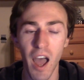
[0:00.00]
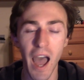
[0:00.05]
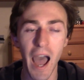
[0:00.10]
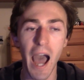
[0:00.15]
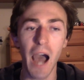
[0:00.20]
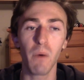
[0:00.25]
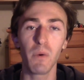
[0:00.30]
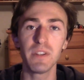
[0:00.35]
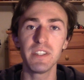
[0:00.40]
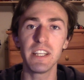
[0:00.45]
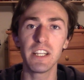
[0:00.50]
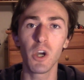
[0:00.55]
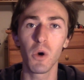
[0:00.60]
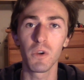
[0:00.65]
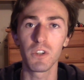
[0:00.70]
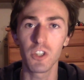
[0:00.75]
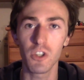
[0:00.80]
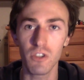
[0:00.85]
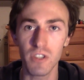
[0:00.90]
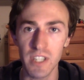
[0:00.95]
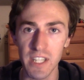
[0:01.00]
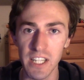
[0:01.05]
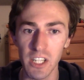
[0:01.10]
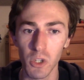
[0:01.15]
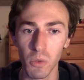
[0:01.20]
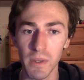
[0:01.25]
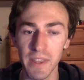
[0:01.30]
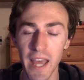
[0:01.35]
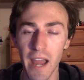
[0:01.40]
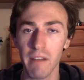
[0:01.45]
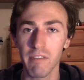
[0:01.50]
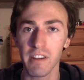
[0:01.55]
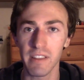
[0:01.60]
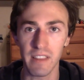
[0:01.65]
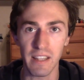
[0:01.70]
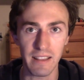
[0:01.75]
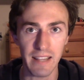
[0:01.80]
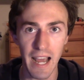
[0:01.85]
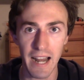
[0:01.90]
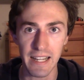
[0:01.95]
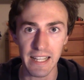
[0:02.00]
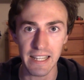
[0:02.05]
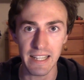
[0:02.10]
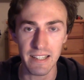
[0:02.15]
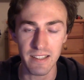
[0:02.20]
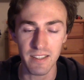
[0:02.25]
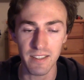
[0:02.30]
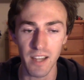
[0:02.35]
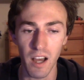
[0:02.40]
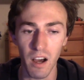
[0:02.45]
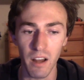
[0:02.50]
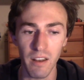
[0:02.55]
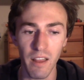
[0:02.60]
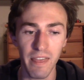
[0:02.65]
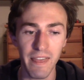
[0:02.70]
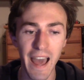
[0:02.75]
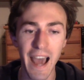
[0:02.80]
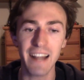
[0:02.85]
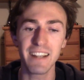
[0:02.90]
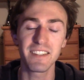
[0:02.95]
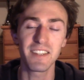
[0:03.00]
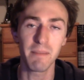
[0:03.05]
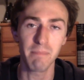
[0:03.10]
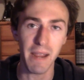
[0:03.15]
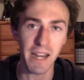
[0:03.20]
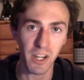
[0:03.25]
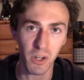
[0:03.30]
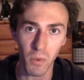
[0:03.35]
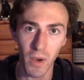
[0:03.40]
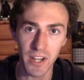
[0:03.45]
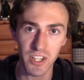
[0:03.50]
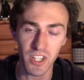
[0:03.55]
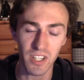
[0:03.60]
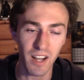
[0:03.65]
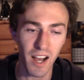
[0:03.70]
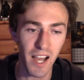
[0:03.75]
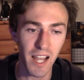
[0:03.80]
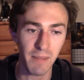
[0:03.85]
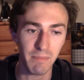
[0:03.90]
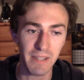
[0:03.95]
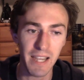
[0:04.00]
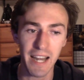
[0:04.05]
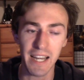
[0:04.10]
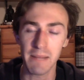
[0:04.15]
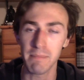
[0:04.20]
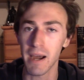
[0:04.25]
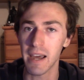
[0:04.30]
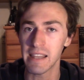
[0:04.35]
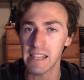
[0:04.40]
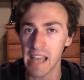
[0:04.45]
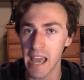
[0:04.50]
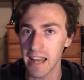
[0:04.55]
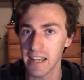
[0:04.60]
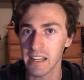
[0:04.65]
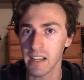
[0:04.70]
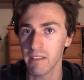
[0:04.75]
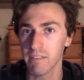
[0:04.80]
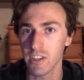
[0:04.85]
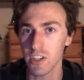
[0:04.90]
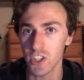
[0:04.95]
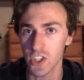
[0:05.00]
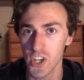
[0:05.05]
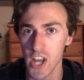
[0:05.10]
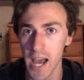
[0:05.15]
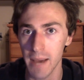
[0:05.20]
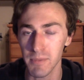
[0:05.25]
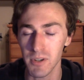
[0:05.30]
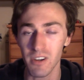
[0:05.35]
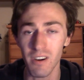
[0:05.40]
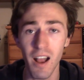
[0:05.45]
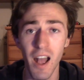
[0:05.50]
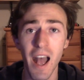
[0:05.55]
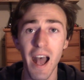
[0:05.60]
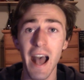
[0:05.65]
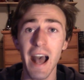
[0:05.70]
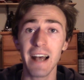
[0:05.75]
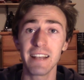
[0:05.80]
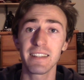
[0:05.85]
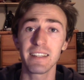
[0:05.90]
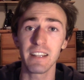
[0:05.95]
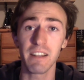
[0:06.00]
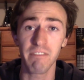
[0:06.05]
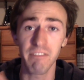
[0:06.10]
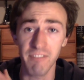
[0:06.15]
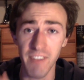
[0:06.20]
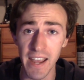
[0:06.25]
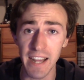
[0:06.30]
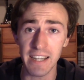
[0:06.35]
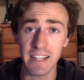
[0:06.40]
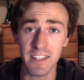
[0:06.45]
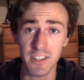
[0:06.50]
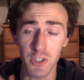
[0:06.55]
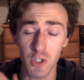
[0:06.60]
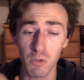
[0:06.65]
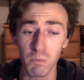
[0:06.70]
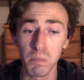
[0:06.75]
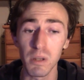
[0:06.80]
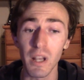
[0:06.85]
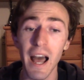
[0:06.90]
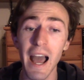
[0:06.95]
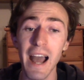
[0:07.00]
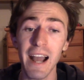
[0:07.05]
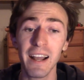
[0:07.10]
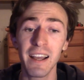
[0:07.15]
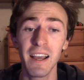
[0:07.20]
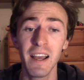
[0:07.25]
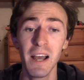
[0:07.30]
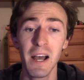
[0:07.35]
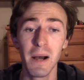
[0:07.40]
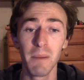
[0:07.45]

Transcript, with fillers: How is he going to deal with everything that he has done? That is the main question I am getting by the ending of this chapter as it faded to black.